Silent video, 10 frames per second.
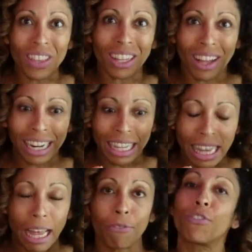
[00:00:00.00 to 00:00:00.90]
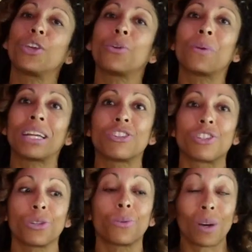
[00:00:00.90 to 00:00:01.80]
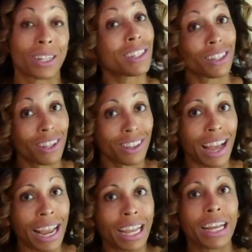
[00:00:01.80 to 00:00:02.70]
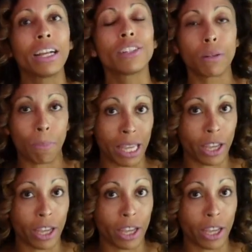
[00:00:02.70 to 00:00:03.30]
the client that view into what does it look like to be